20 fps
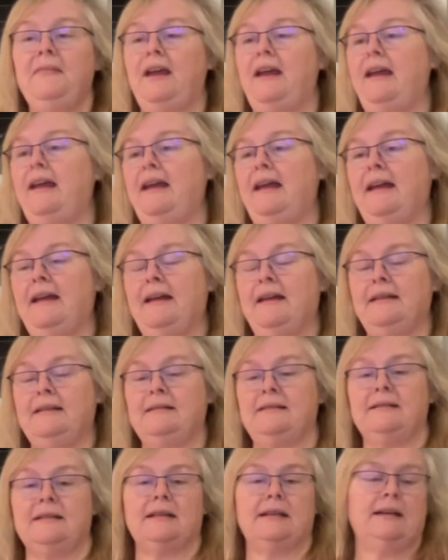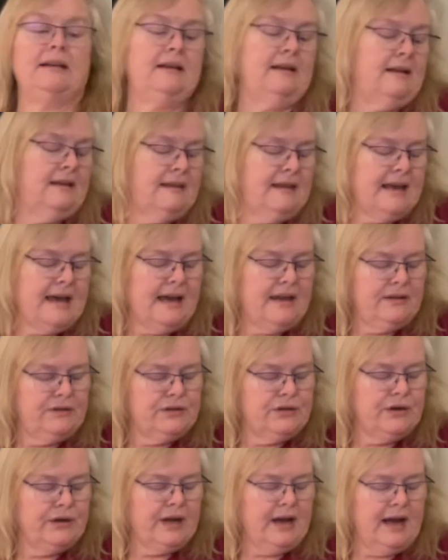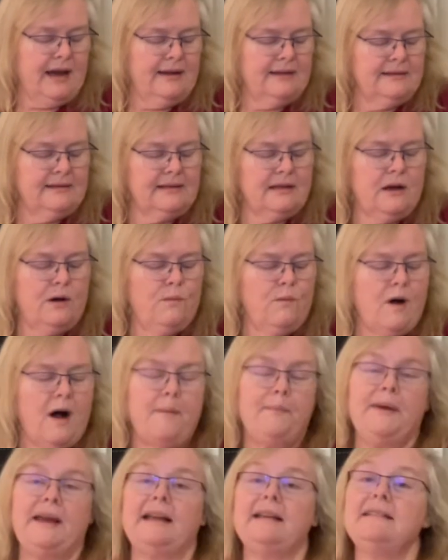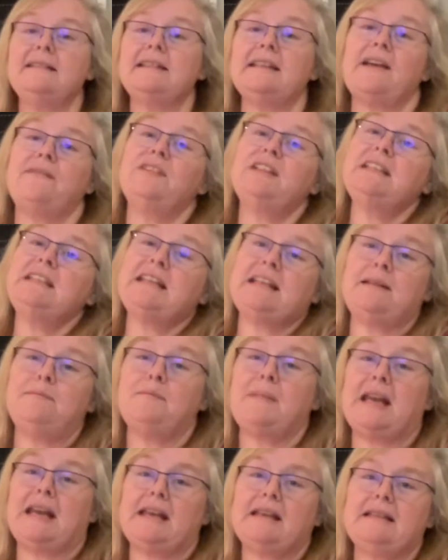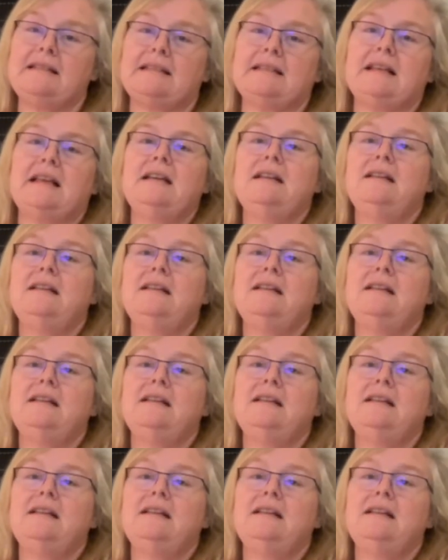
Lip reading: and that took us a whopping 17 minutes.